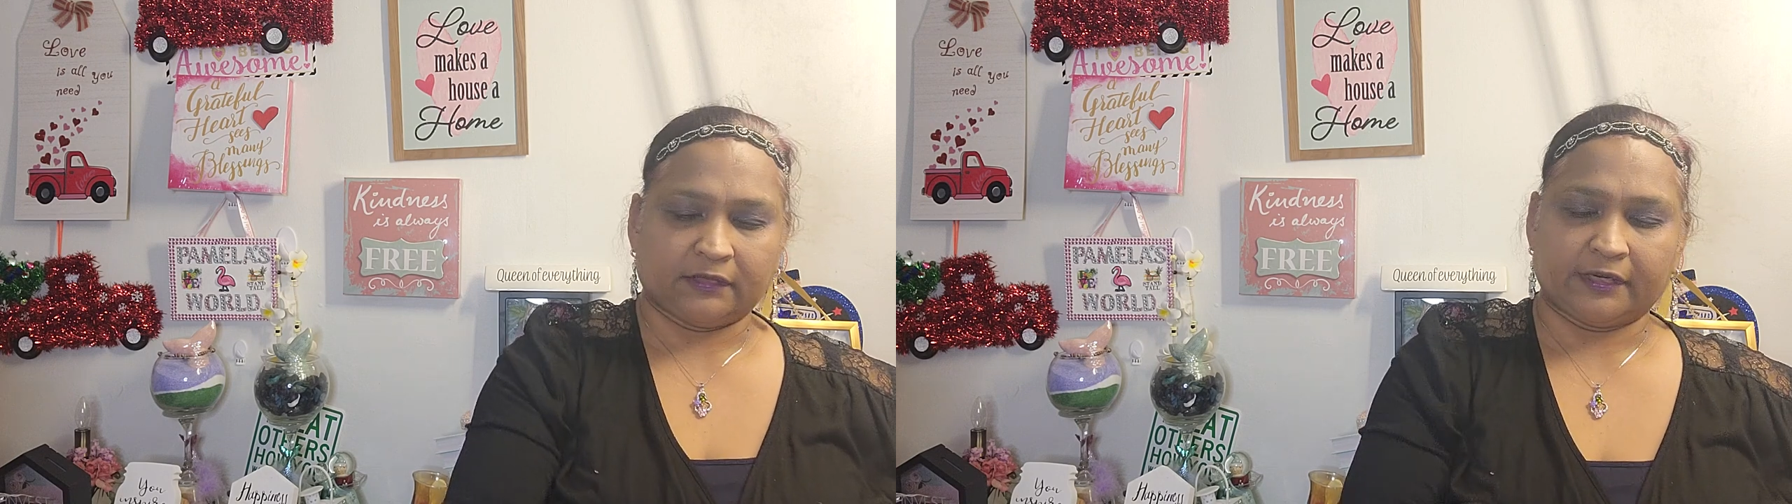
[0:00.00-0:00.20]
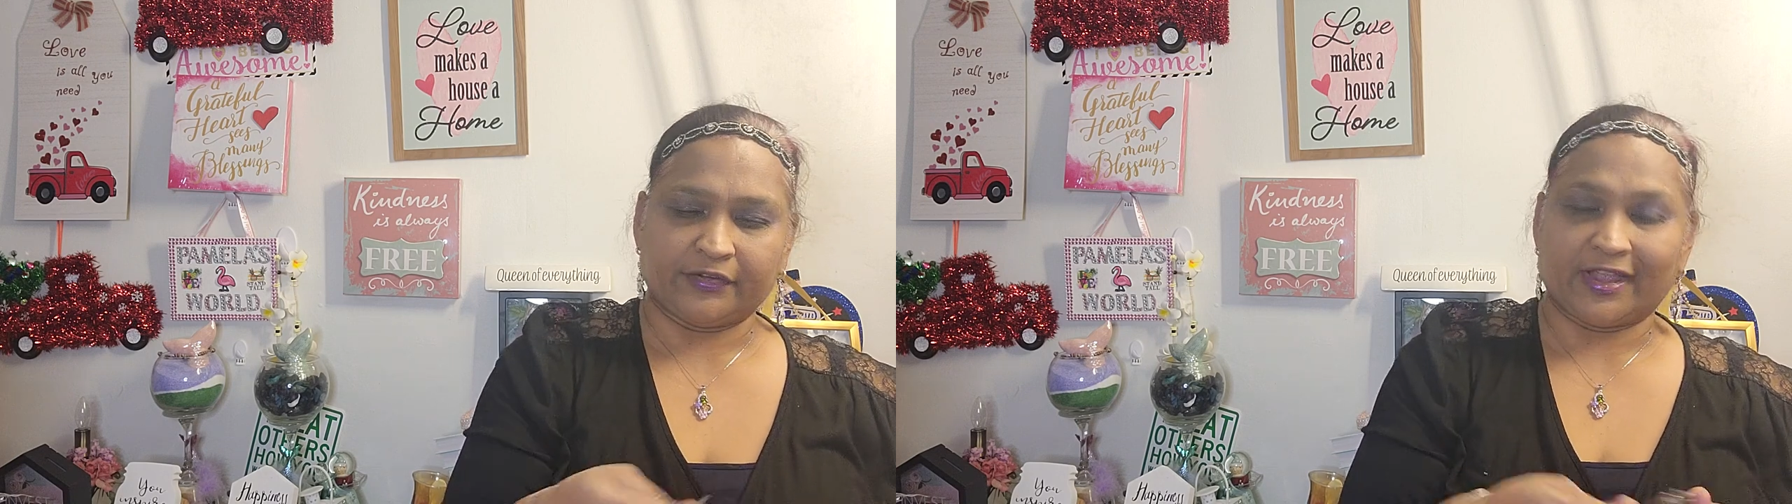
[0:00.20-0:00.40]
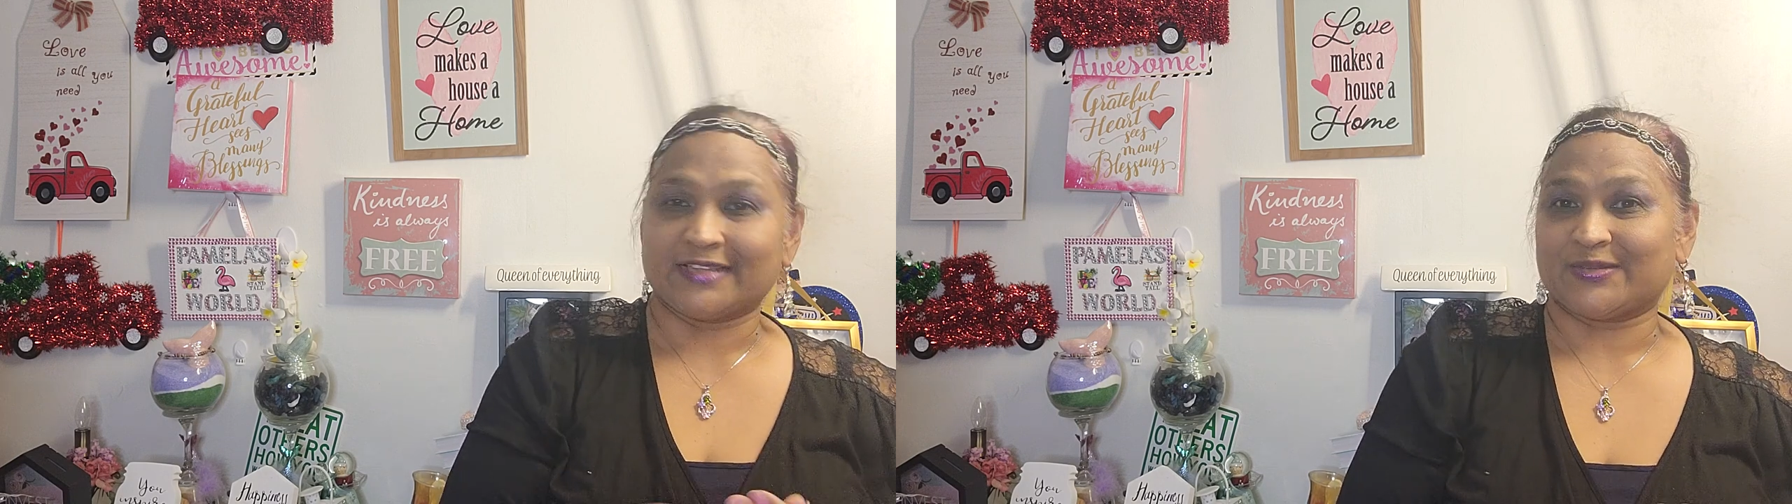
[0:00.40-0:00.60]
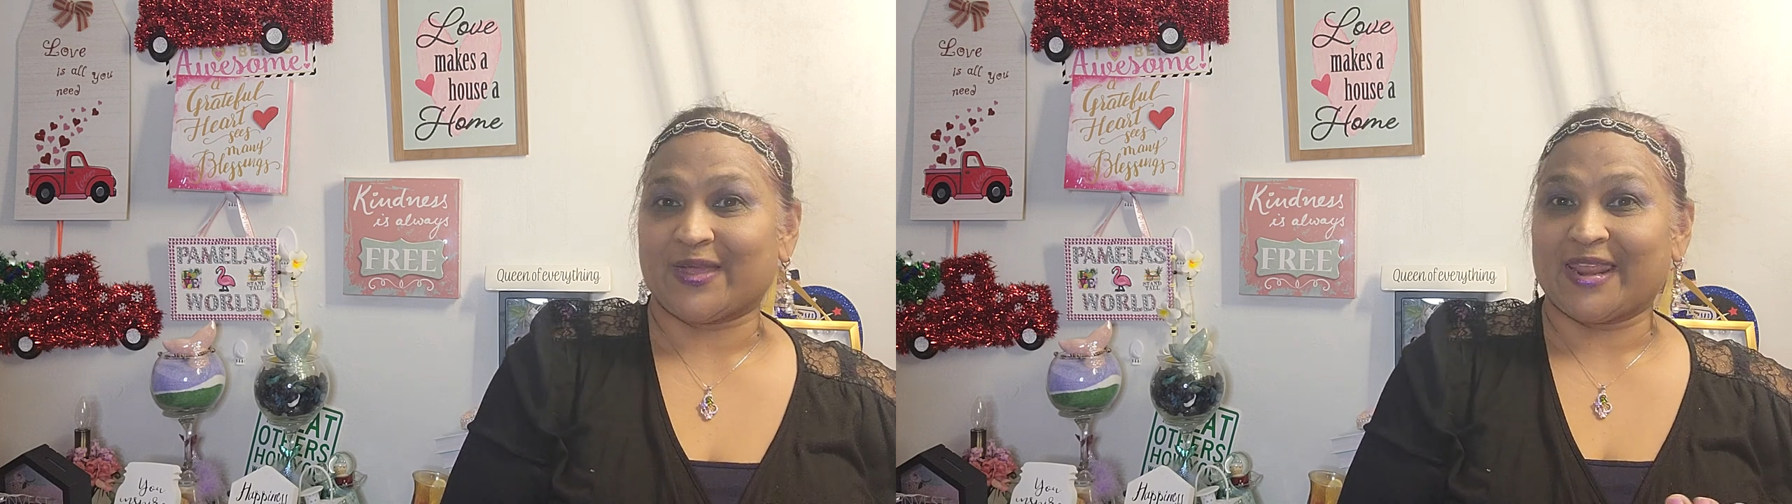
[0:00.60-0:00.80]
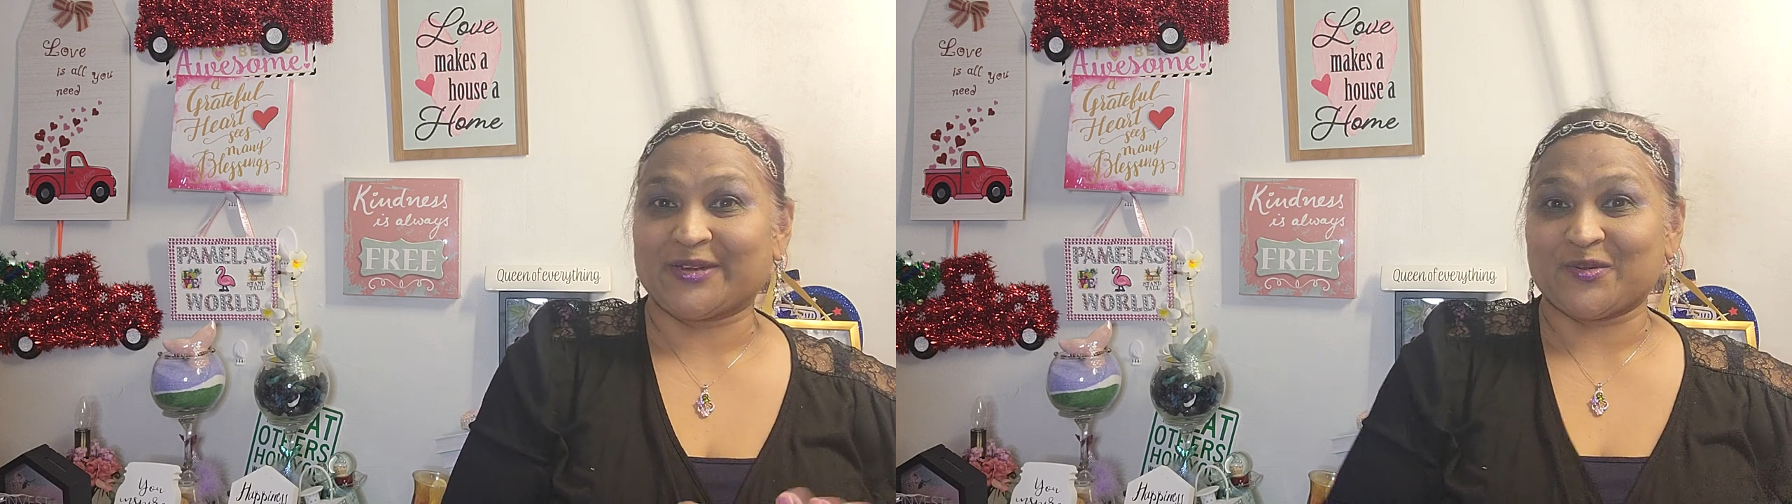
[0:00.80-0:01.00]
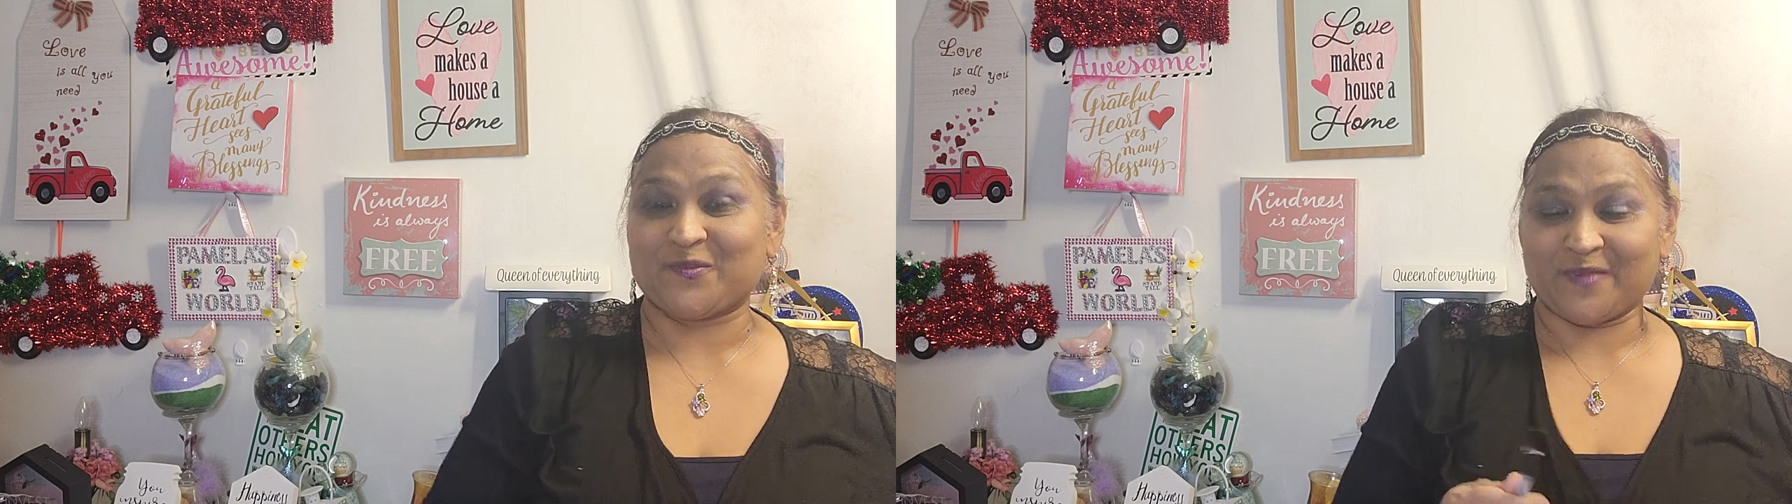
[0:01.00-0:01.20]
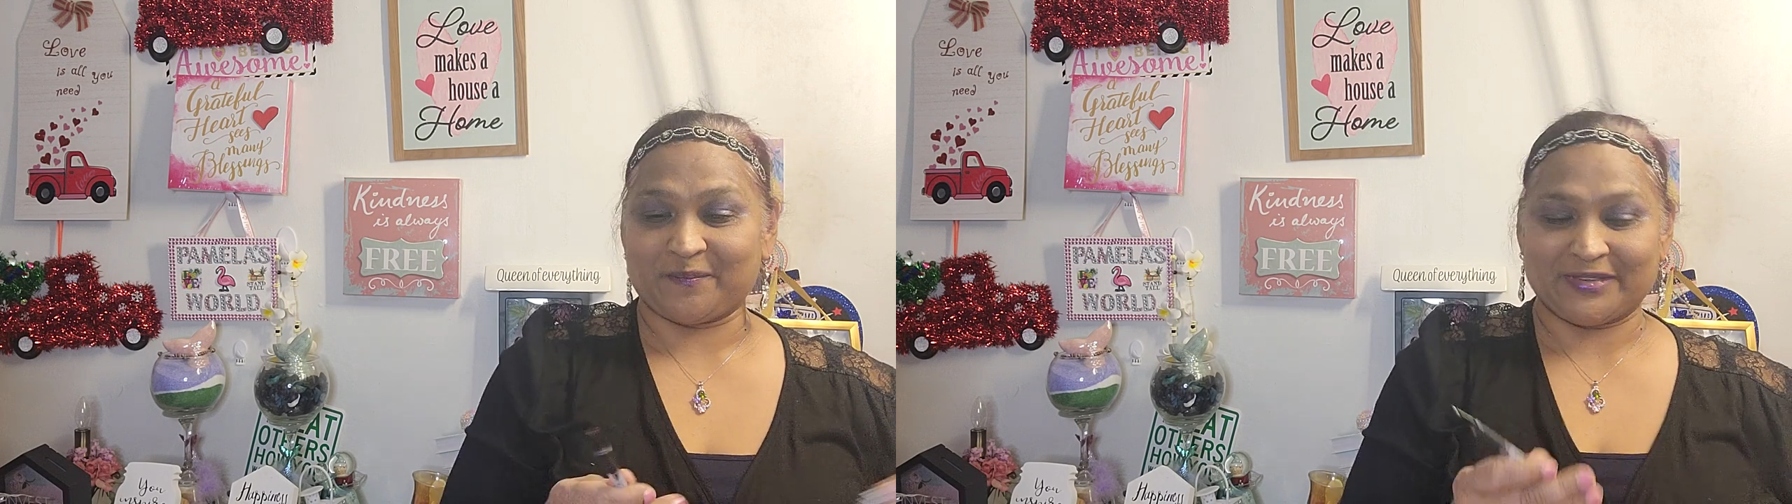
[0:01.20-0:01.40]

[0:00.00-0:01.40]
you guys know I like to open up